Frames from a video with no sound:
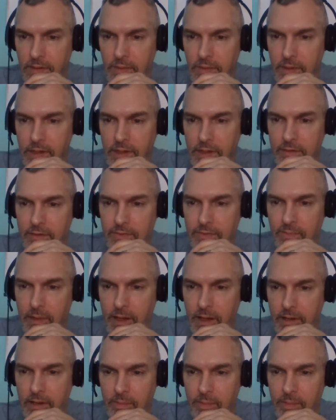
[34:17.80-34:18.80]
Would an
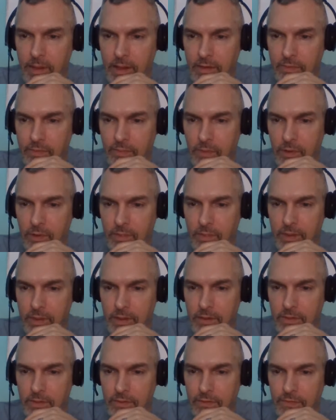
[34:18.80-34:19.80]
expired passport be
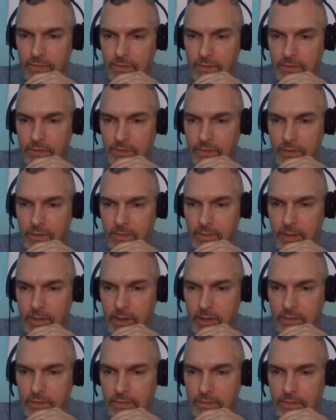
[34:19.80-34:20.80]
used for the
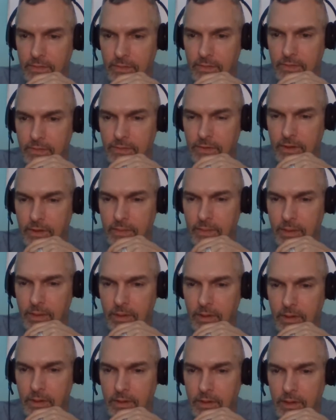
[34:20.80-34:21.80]
C-PASS with a stamp and
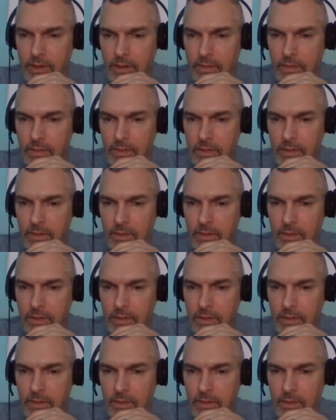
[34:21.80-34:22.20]
autograph?